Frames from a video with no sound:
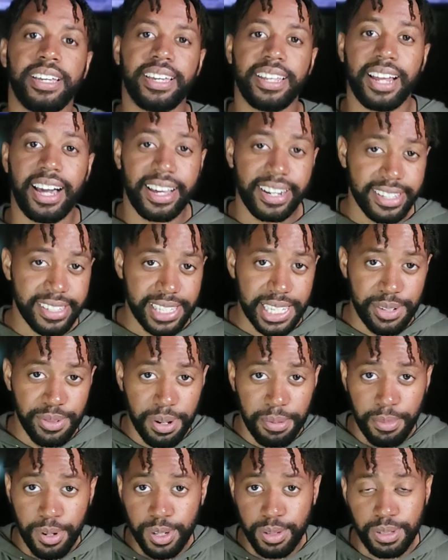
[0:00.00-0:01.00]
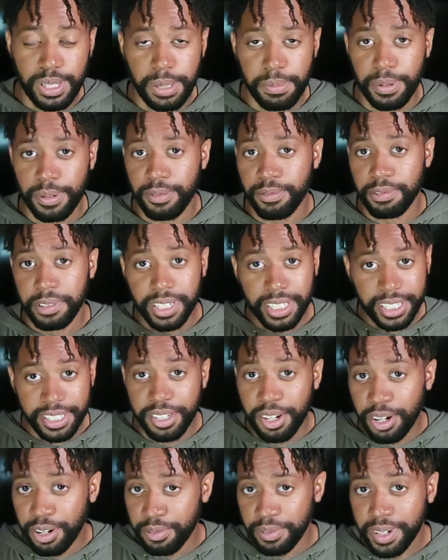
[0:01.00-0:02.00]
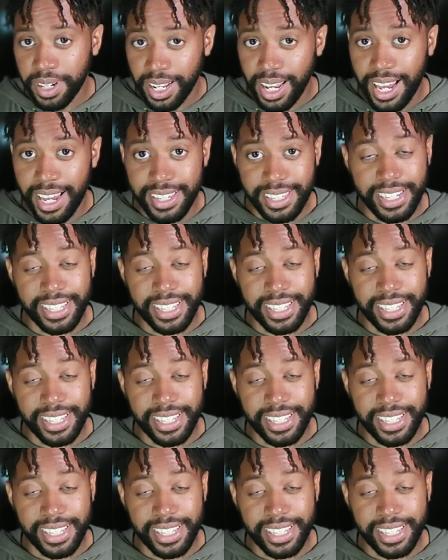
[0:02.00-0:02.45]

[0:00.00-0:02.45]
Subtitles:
And honestly, what most people really don't realize,